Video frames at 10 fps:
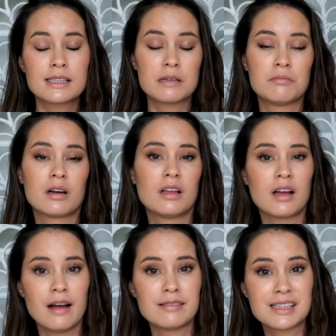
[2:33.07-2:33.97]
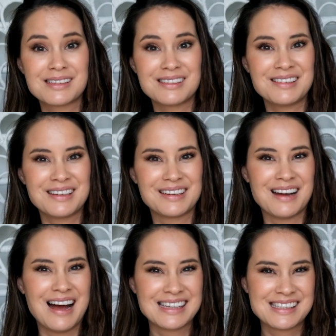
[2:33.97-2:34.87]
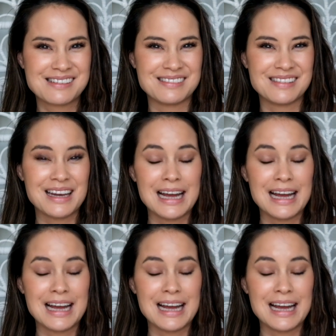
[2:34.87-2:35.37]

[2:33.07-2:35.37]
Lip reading: I started modeling, I was still in high school